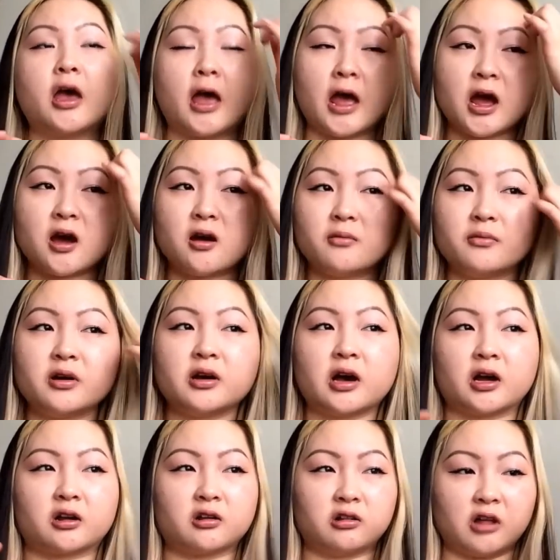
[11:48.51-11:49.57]
am
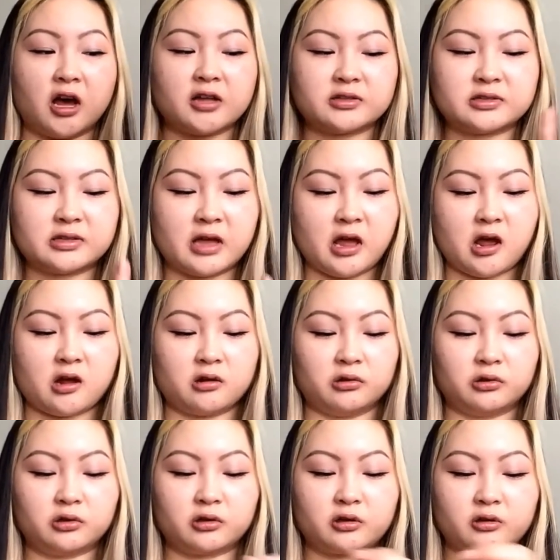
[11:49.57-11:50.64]
a klutz and
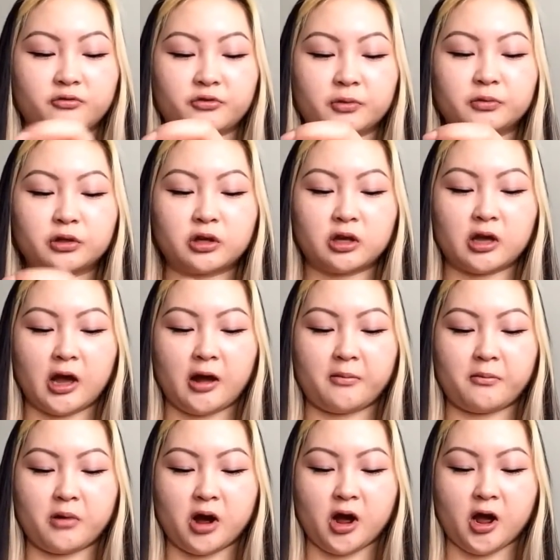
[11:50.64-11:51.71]
look from looking
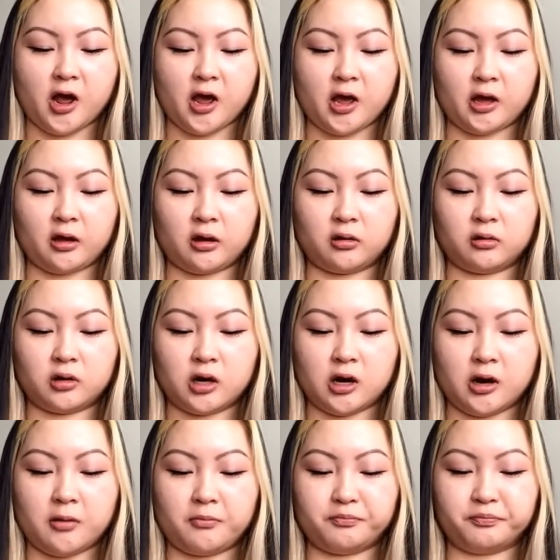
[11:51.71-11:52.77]
at my
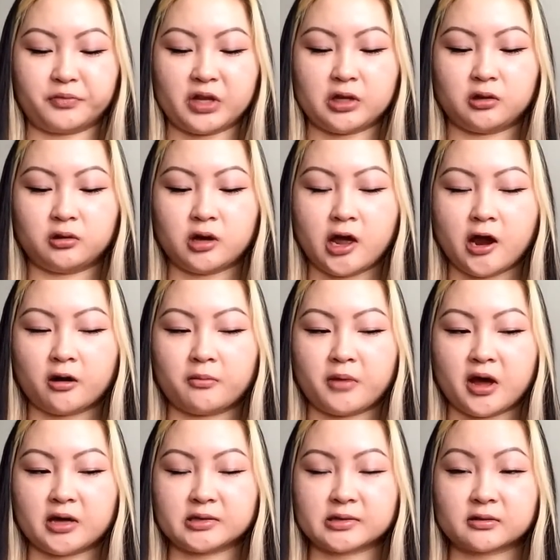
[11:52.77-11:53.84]
um,
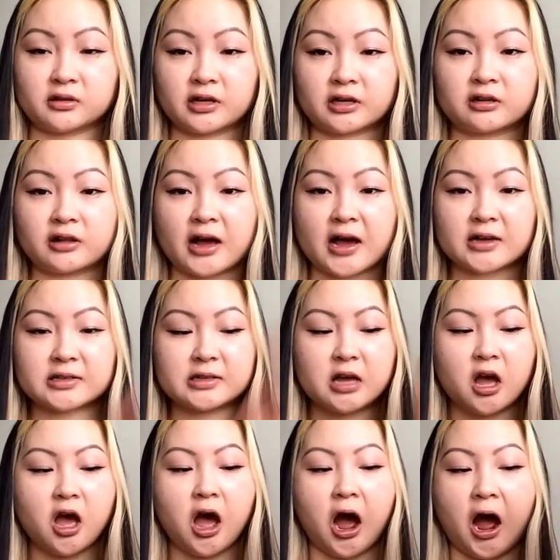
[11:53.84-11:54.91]
Hermes click clacks,
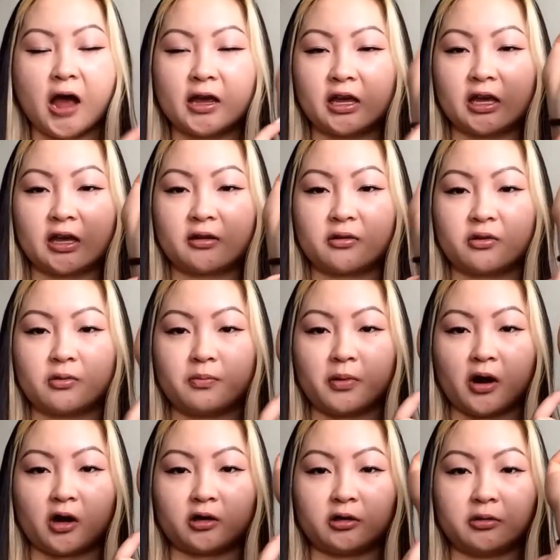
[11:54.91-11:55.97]
I get the
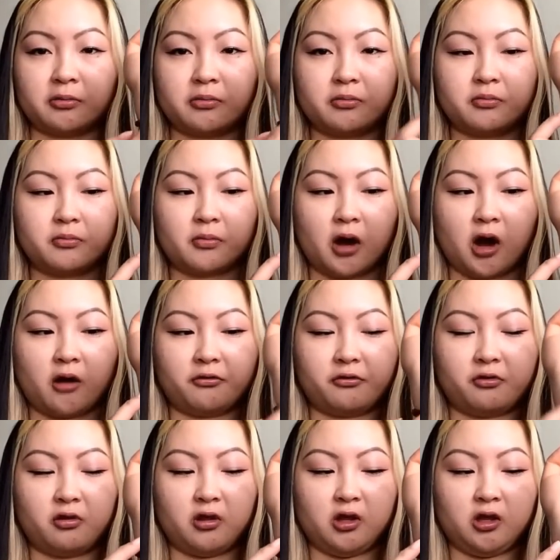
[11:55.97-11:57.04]
bottom of
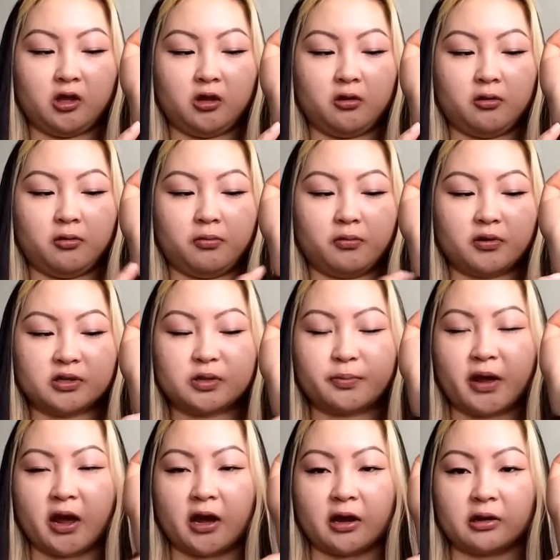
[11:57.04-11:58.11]
the
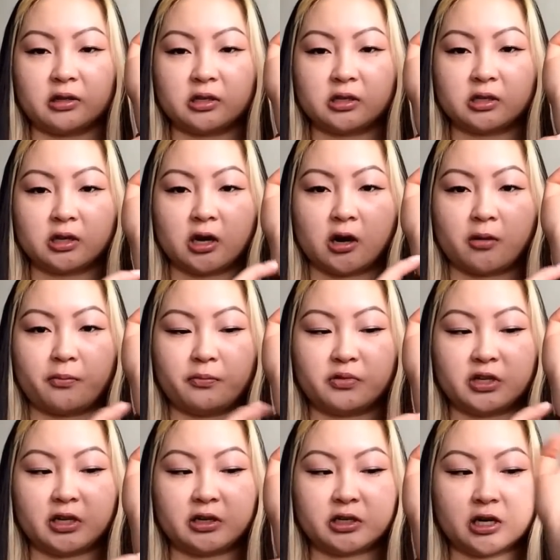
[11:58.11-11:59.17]
wristband uh,
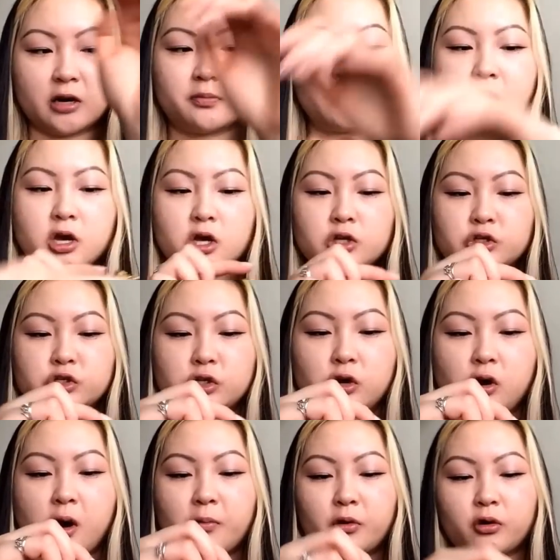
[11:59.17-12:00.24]
dinged up.
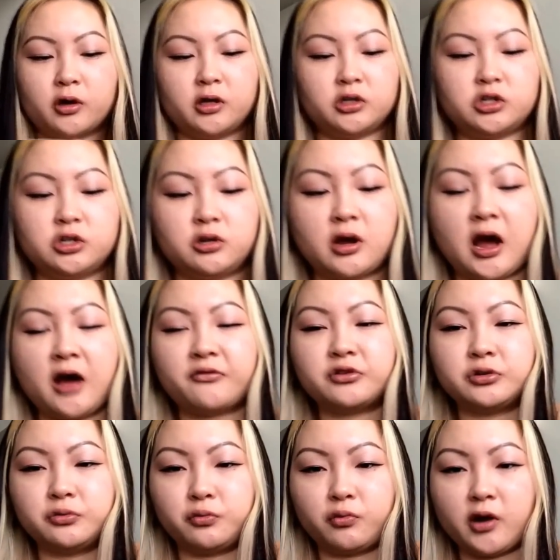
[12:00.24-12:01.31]
So I'm going to have
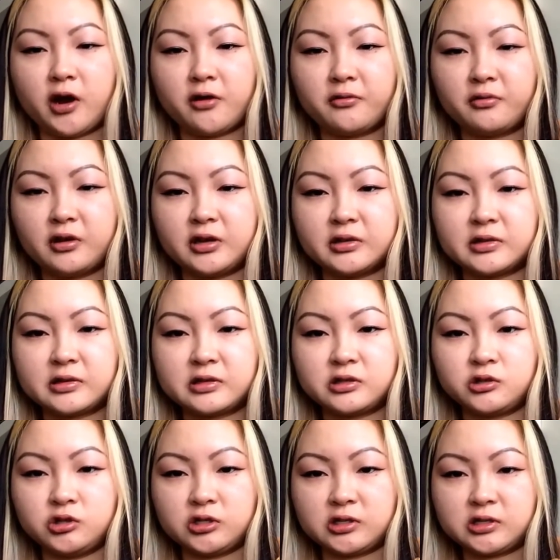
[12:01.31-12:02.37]
to wear this
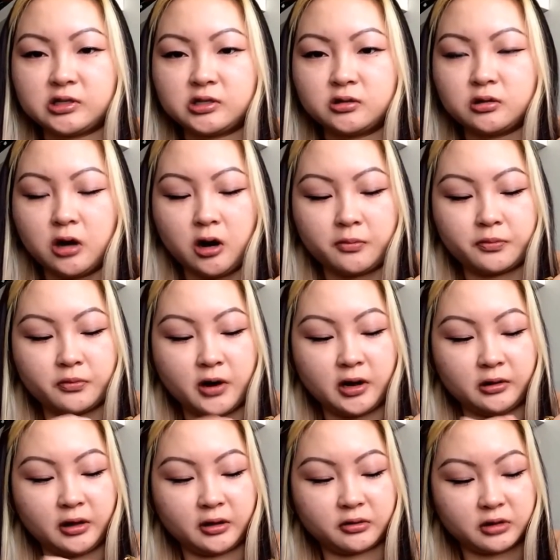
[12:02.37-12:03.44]
just upright
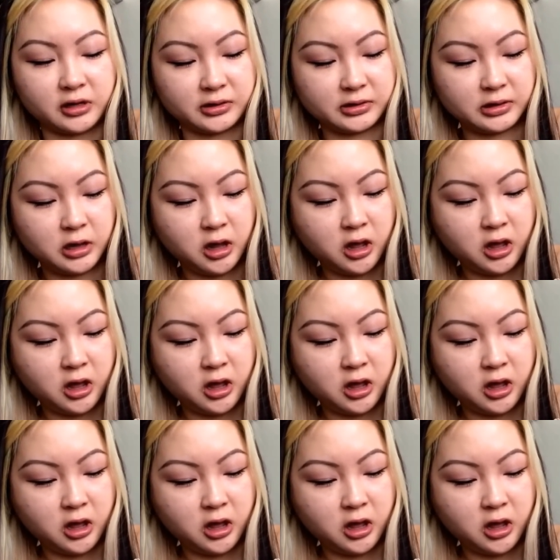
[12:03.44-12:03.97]
like this.